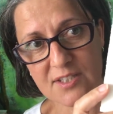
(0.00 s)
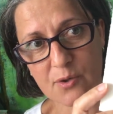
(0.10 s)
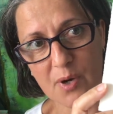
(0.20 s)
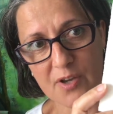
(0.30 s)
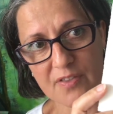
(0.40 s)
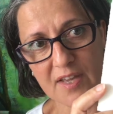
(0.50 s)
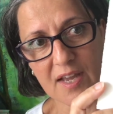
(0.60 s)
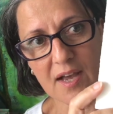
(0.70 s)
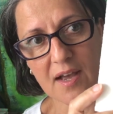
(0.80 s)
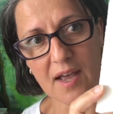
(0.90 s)
the quote
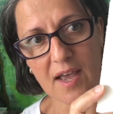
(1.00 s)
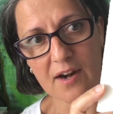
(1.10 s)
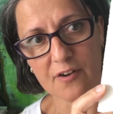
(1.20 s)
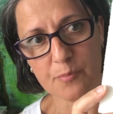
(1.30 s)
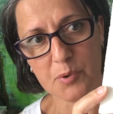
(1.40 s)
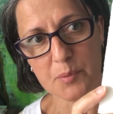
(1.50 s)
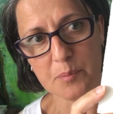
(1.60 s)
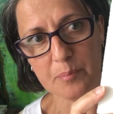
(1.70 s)
there, and I've put